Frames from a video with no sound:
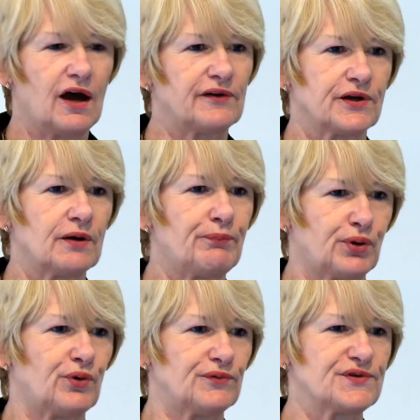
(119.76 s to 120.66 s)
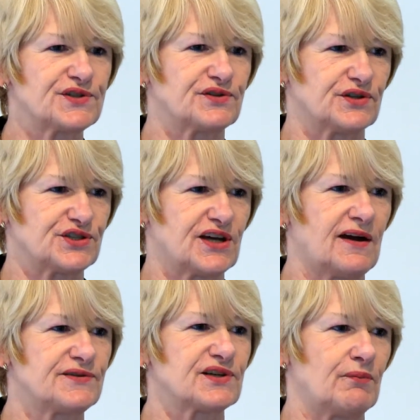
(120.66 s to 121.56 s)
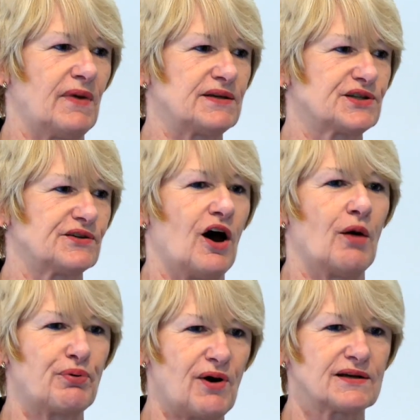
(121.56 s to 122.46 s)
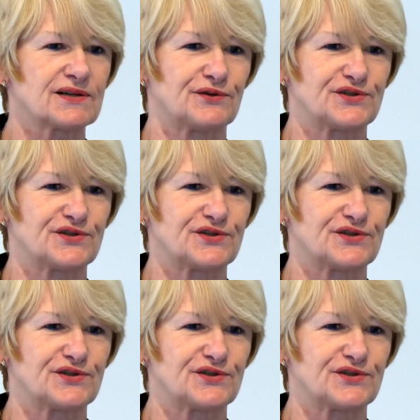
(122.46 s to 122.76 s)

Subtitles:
are the importance that science and medicine are practical